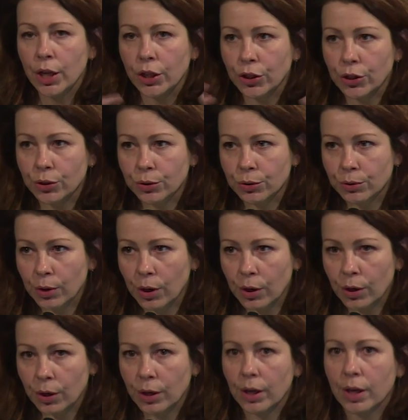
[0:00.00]
you
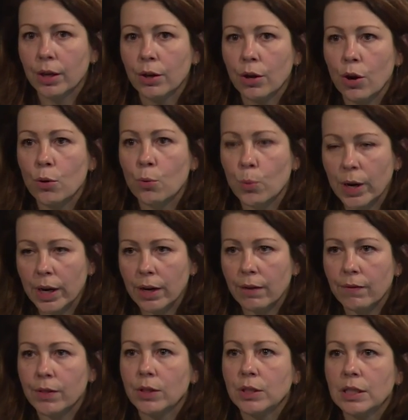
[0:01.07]
are aware
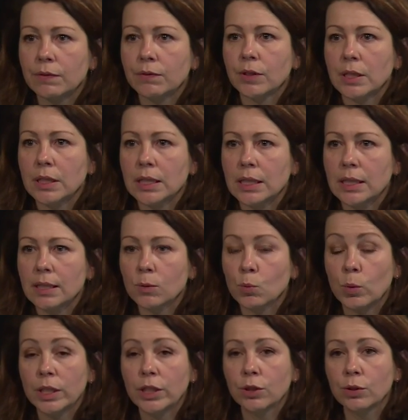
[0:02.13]
of the differences.
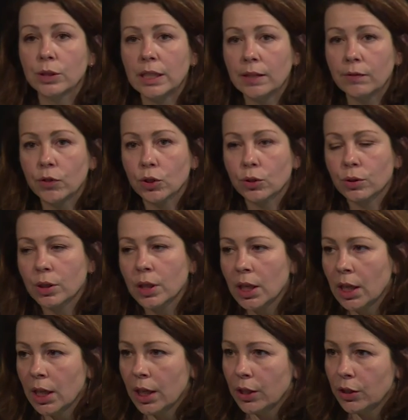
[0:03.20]
When you give your
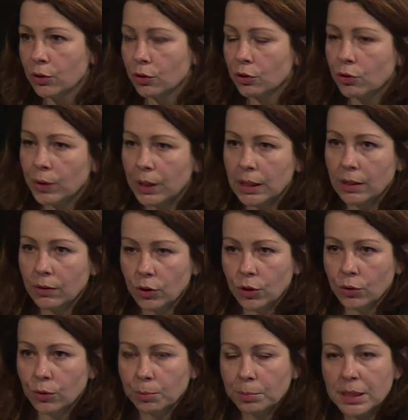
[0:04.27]

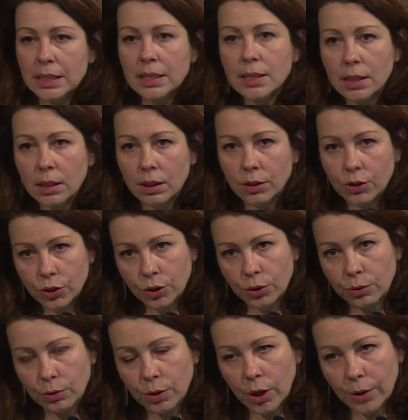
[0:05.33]
business card
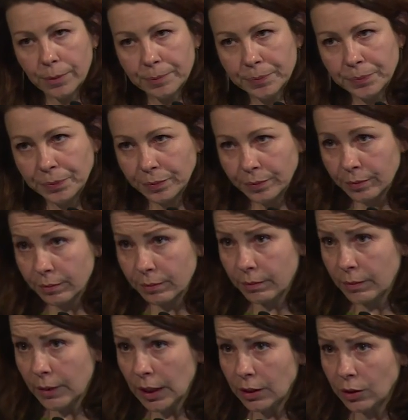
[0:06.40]
to
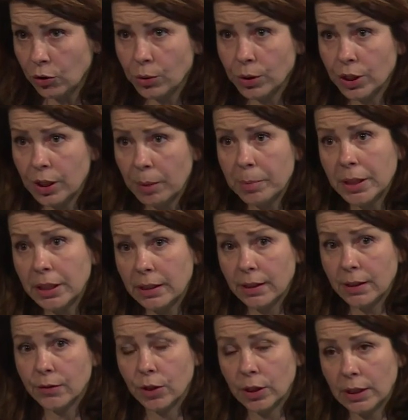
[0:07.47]
a
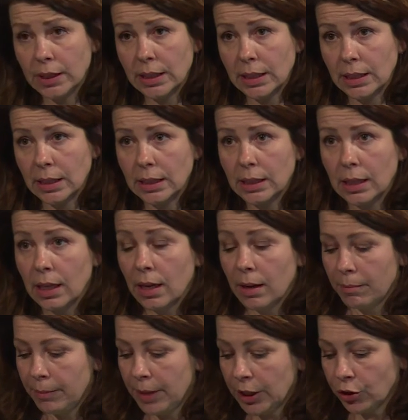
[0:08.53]
Japanese, for instance,
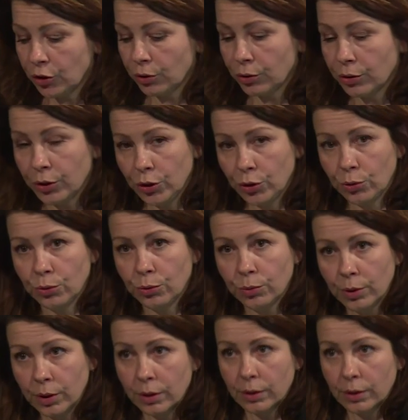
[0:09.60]
make sure you